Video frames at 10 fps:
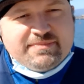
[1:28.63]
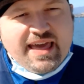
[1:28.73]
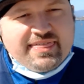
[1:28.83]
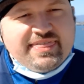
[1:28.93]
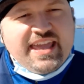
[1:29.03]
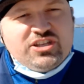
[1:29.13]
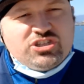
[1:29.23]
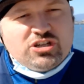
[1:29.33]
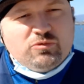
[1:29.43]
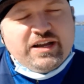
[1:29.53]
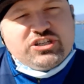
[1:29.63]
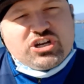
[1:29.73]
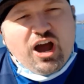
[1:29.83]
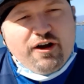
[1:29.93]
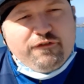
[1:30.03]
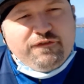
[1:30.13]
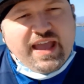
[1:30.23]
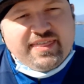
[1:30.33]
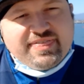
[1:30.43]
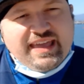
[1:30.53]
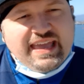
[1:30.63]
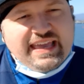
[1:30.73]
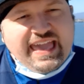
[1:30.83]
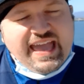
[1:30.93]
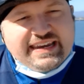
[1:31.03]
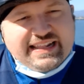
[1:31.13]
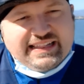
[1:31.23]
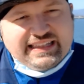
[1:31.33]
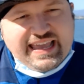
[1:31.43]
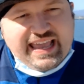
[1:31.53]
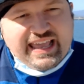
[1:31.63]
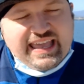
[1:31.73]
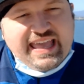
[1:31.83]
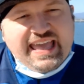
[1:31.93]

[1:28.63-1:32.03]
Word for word: that thing to which our faith can cling.